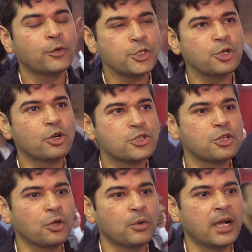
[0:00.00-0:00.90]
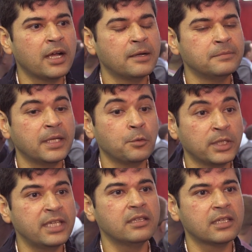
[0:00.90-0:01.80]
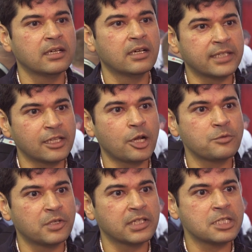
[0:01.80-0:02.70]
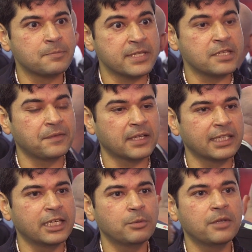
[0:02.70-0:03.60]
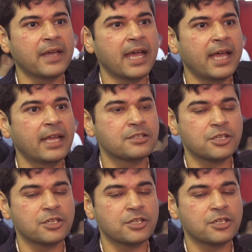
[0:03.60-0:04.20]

For sure. So within the telecoms vertical specifically, we've had